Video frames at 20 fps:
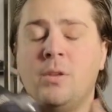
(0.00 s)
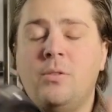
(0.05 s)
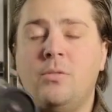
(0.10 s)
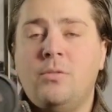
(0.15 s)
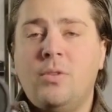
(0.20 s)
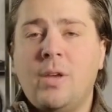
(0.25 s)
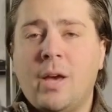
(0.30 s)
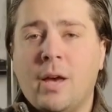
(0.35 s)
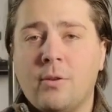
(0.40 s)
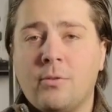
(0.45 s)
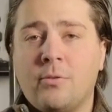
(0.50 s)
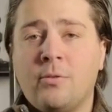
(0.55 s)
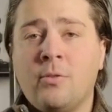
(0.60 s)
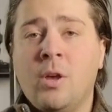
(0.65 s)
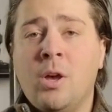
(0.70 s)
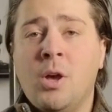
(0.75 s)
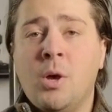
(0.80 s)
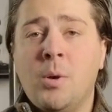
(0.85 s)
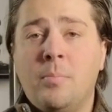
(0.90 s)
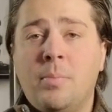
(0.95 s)
Yes,
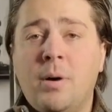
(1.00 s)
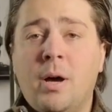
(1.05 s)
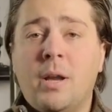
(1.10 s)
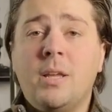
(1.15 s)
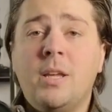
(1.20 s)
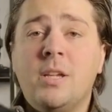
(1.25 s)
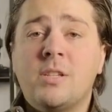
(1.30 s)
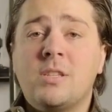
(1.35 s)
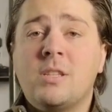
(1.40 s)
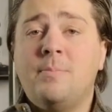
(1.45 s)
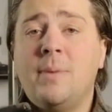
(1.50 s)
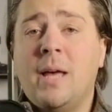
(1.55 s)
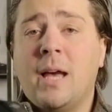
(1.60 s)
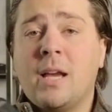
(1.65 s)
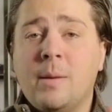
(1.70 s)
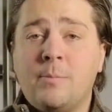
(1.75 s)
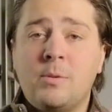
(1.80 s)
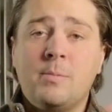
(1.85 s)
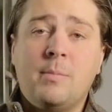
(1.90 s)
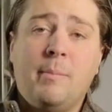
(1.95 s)
but it's the
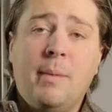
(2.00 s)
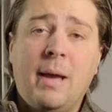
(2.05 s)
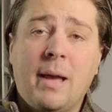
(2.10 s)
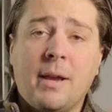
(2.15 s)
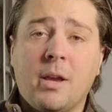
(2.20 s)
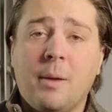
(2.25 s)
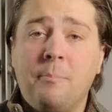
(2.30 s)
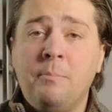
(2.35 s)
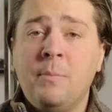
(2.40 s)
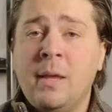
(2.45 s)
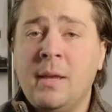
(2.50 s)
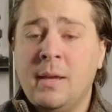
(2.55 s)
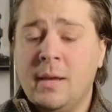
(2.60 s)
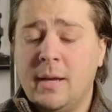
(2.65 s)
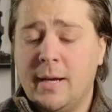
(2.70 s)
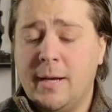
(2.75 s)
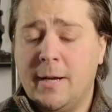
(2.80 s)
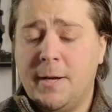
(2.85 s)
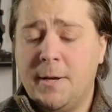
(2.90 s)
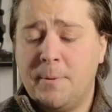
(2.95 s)
backup to my backup.
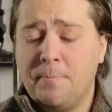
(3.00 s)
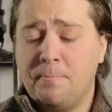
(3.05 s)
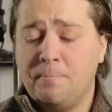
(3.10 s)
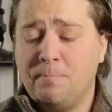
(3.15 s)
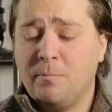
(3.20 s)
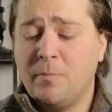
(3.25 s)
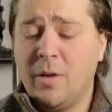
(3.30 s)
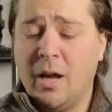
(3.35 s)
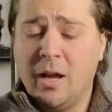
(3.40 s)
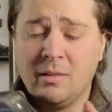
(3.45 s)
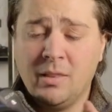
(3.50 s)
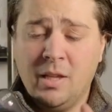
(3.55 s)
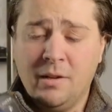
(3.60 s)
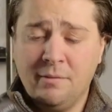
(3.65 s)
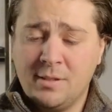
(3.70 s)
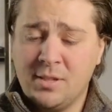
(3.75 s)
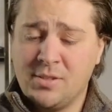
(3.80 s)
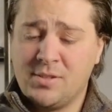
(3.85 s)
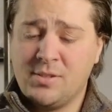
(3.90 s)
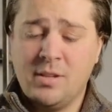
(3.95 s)
I
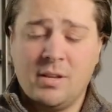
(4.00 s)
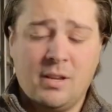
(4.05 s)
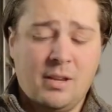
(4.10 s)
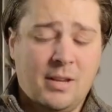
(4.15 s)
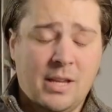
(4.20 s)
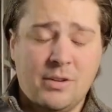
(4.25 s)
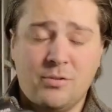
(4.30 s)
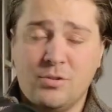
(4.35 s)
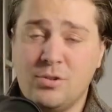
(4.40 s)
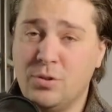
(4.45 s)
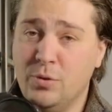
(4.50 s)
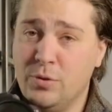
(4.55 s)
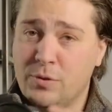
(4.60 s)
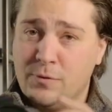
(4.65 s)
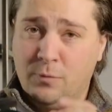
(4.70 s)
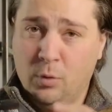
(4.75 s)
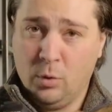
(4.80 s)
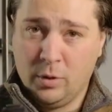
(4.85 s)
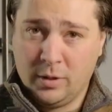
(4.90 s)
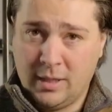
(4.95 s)
love this thing. Again, shoots
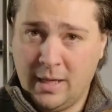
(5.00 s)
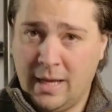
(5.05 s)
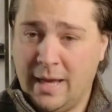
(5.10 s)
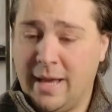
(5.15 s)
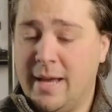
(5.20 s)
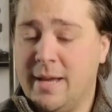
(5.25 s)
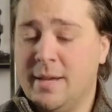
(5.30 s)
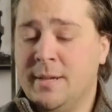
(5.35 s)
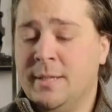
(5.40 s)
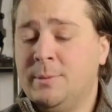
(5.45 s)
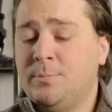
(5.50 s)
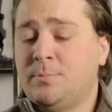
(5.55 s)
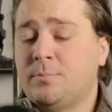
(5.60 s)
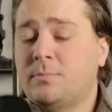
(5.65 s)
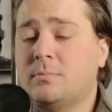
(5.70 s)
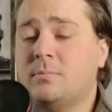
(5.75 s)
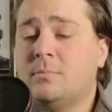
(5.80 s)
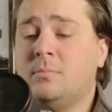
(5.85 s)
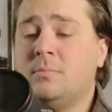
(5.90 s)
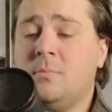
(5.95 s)
4K.
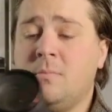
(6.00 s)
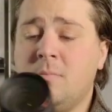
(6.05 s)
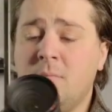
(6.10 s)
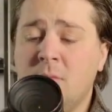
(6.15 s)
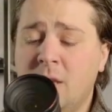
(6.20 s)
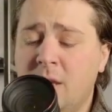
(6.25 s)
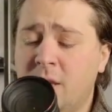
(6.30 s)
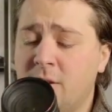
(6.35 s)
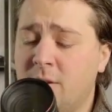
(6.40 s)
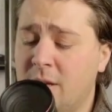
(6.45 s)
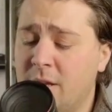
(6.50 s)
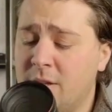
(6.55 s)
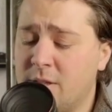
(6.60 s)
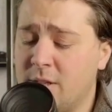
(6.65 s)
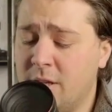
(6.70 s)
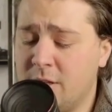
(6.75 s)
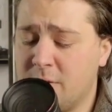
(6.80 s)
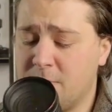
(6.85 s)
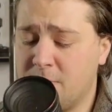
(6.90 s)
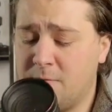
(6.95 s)

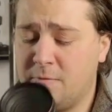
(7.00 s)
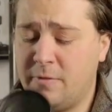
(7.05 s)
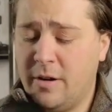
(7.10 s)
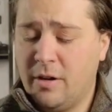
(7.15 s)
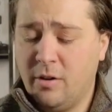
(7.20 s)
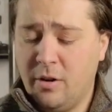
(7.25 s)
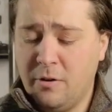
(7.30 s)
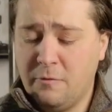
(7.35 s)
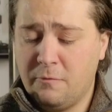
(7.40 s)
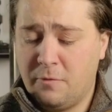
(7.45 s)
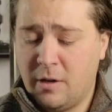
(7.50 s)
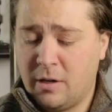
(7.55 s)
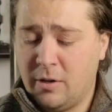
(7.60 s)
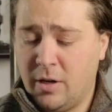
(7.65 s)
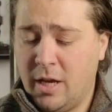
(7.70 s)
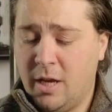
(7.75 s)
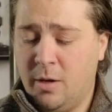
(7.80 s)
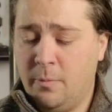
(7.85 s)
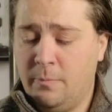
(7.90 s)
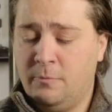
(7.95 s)
It's very, very
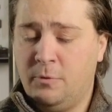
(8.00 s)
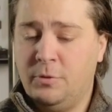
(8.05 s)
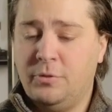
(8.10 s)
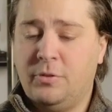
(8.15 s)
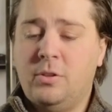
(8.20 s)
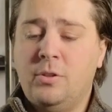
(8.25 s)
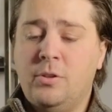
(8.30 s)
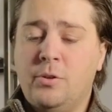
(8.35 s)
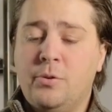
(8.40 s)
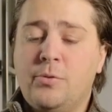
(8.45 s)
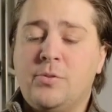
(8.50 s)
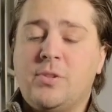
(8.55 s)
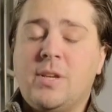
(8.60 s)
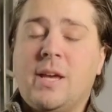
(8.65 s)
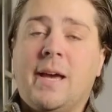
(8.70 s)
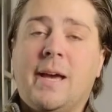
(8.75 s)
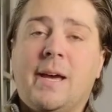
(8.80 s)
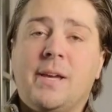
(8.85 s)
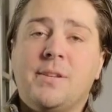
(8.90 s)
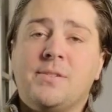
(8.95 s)
helpful to use
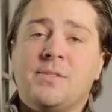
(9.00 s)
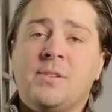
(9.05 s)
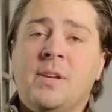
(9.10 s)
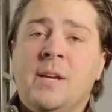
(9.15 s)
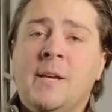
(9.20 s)
as